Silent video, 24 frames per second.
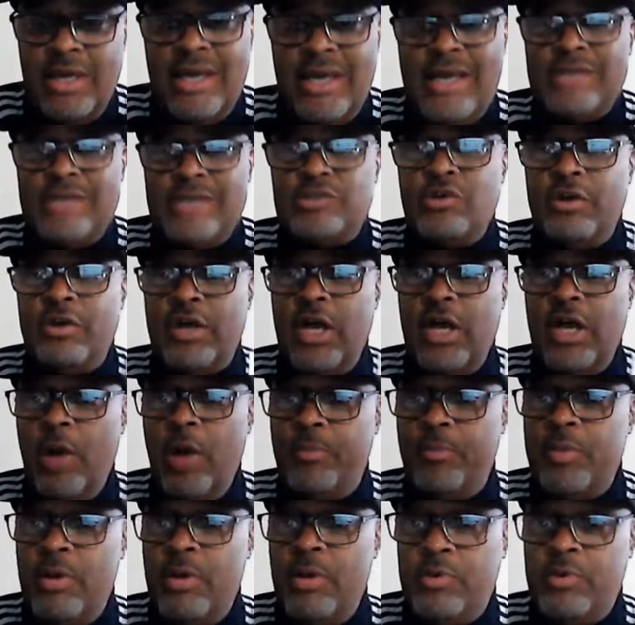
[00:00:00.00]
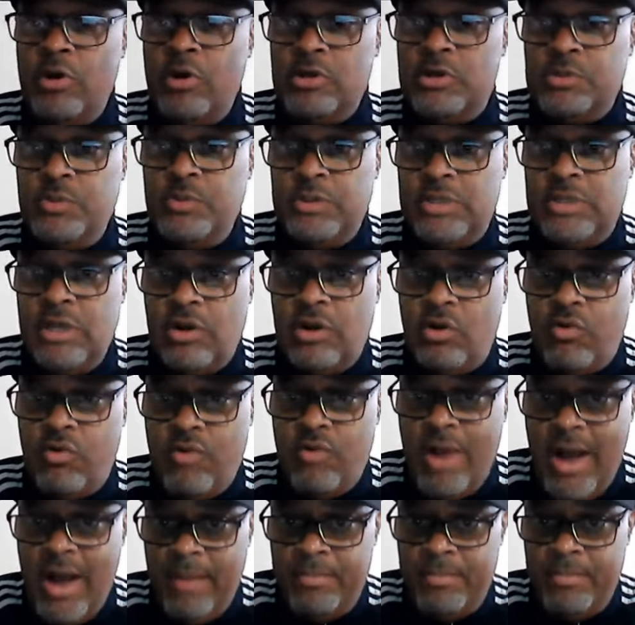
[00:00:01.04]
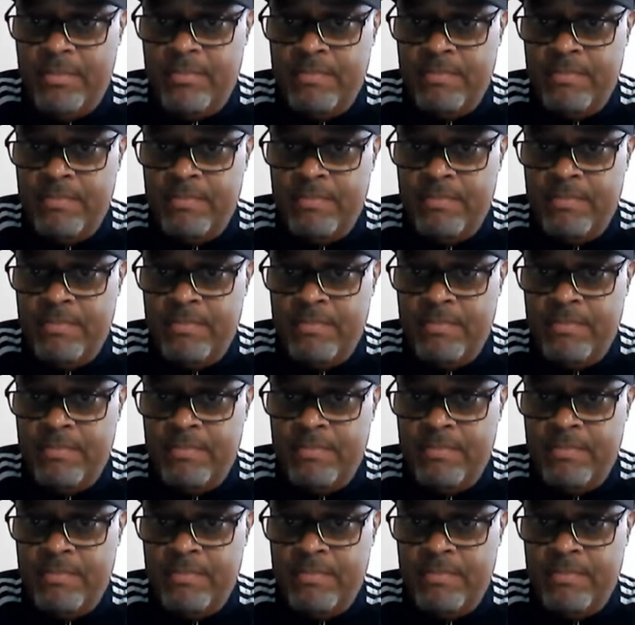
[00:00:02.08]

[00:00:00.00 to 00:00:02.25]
It's going to help your birds with their crop.